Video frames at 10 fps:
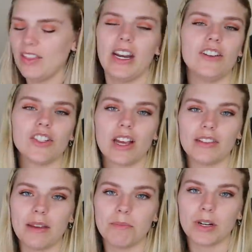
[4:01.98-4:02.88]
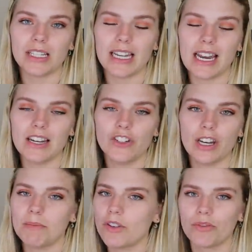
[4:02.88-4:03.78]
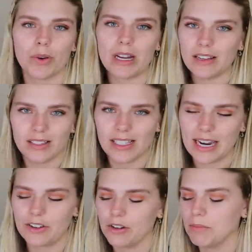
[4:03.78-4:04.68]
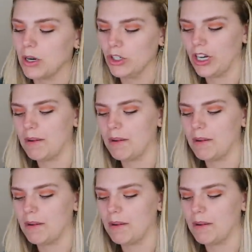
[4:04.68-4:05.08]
and then I just got them printed and shipped through a standard merch